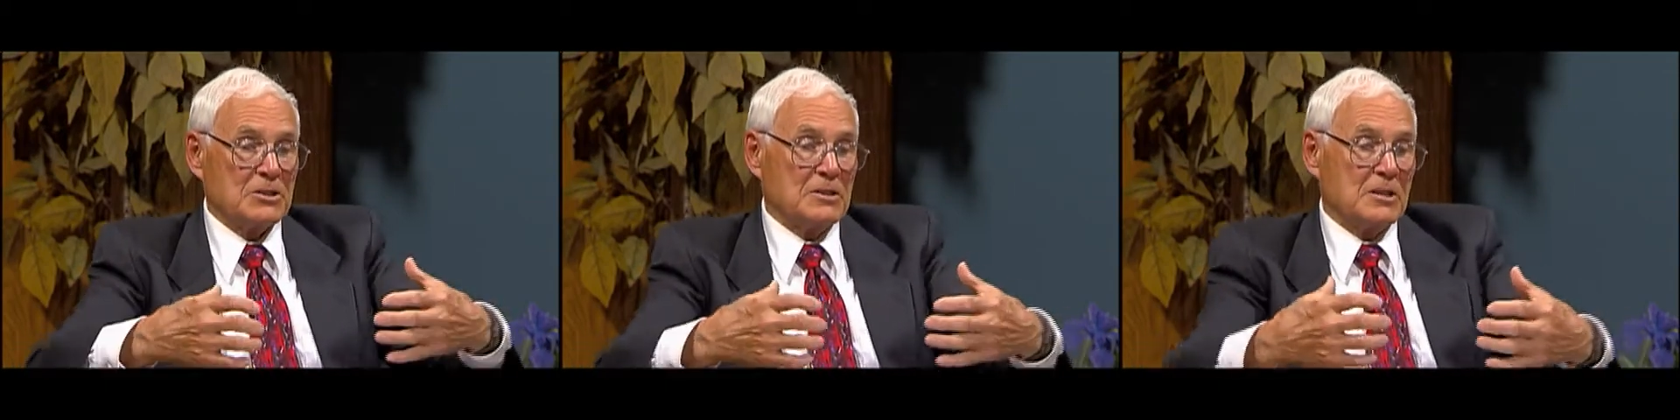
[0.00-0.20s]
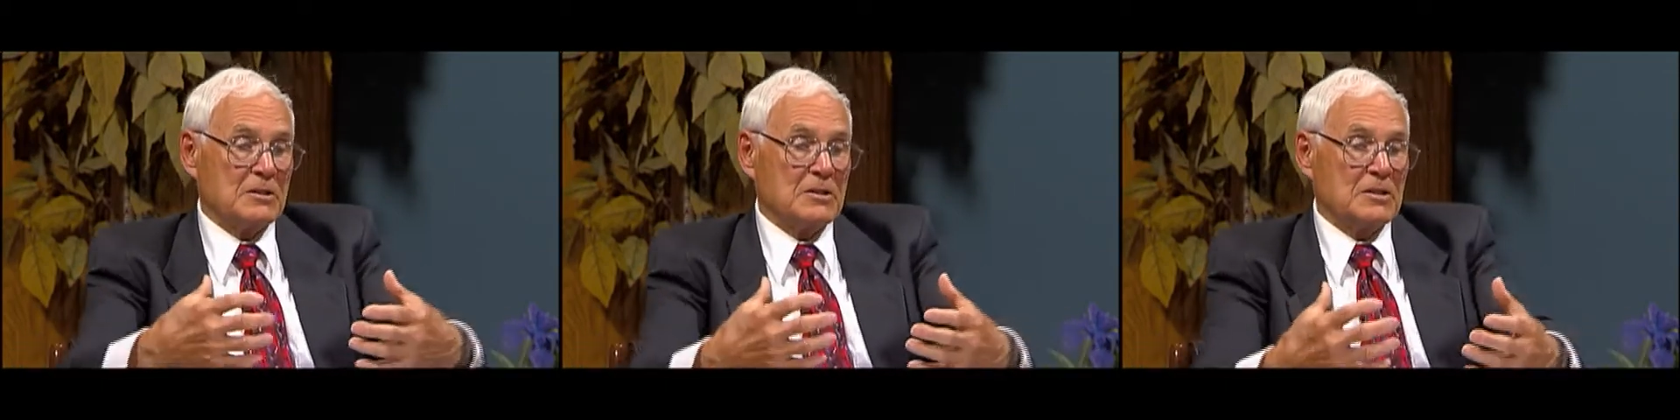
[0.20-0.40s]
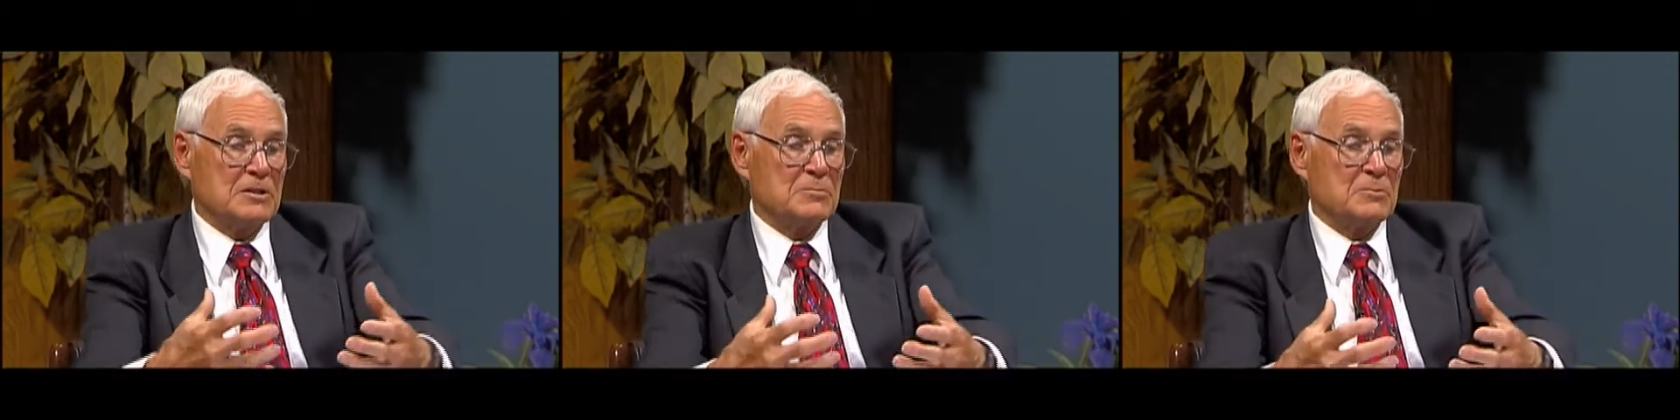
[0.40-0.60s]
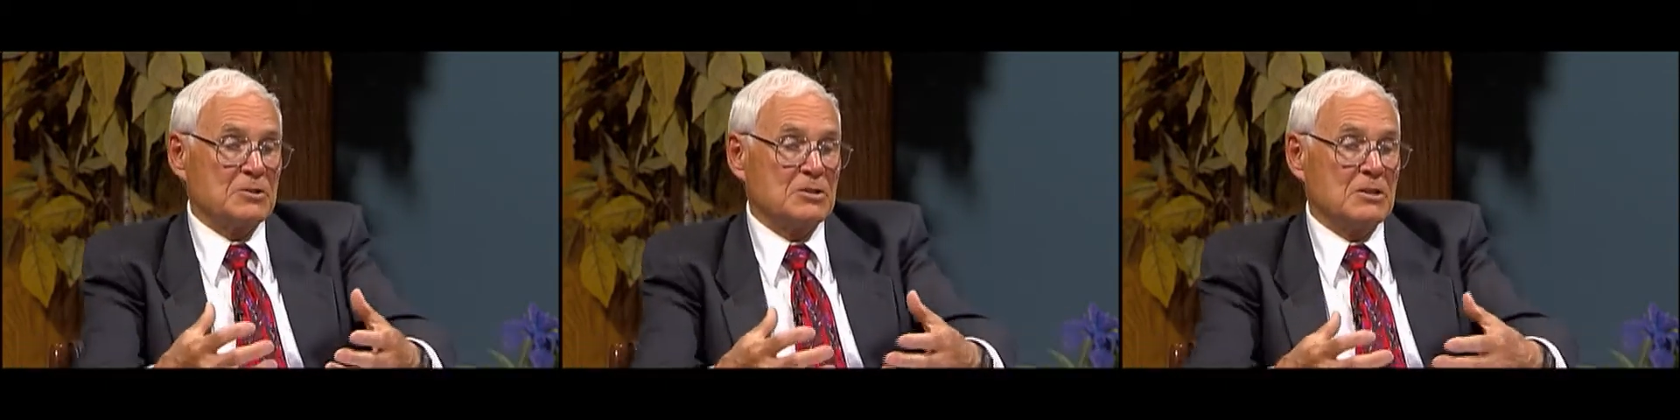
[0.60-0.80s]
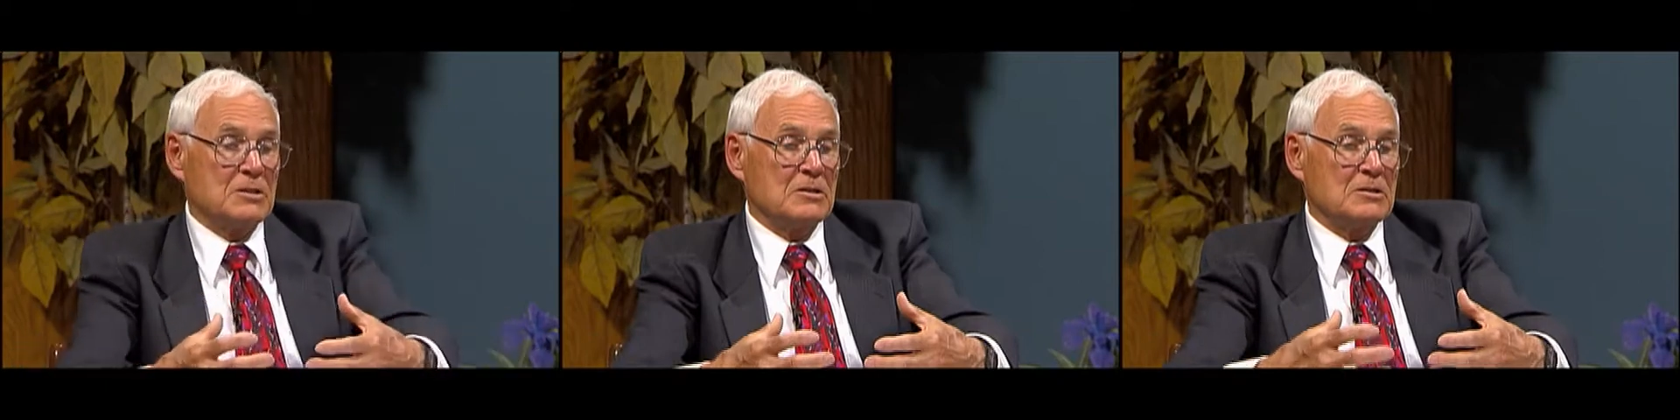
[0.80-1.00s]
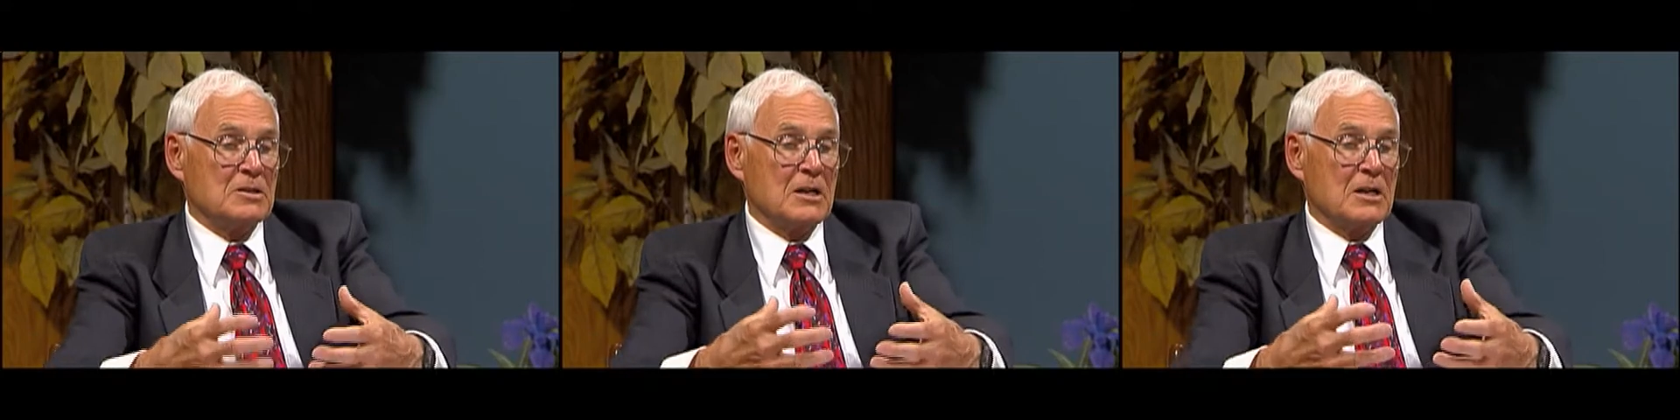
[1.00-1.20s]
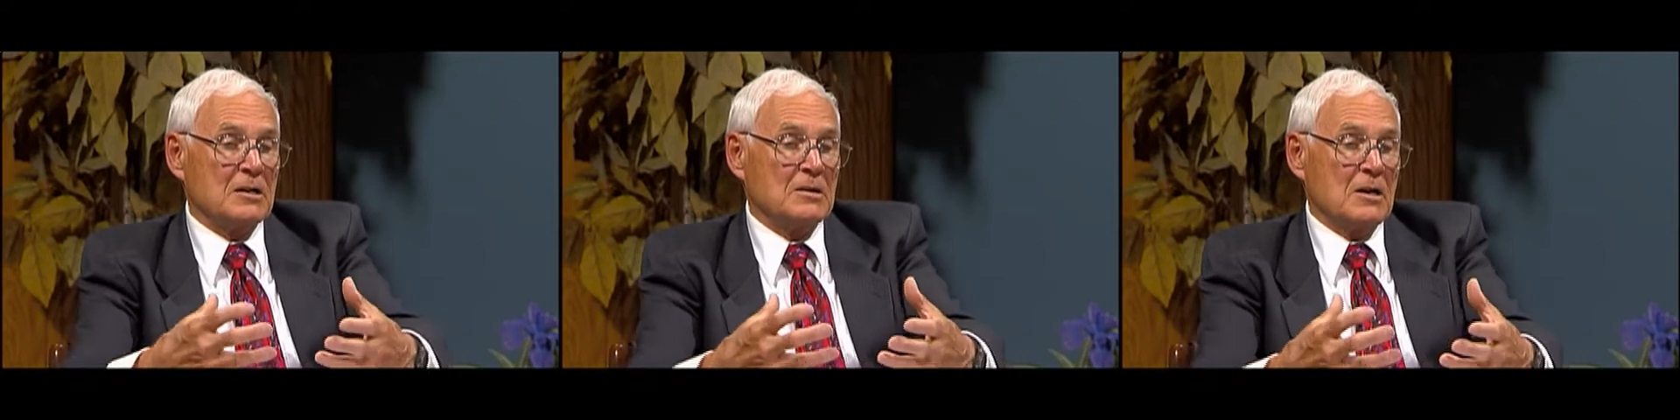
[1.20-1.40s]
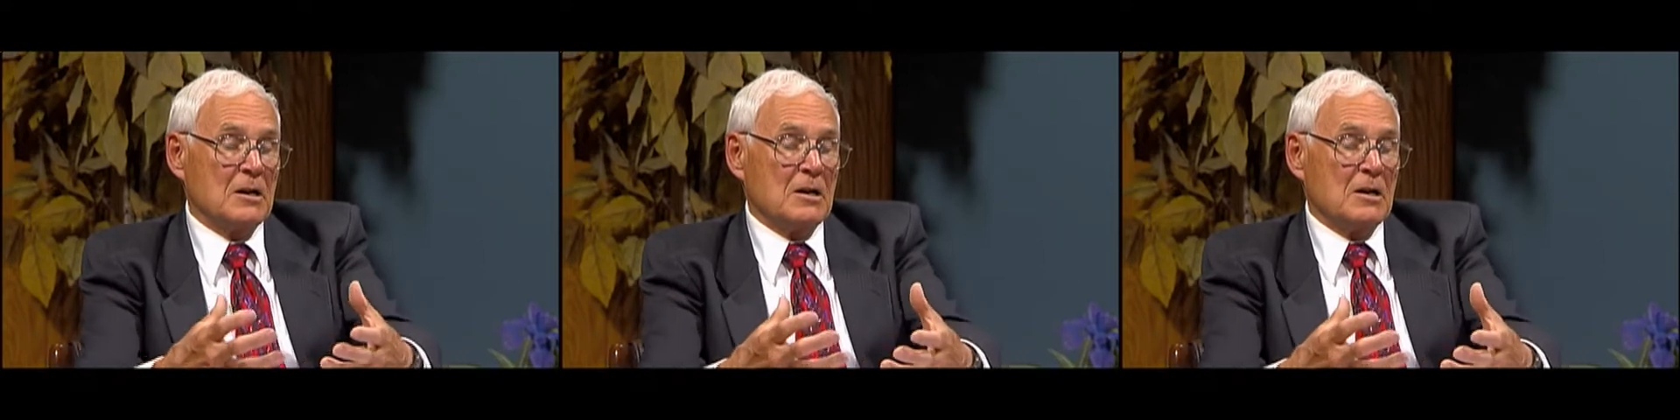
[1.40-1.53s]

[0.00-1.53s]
and that these machines can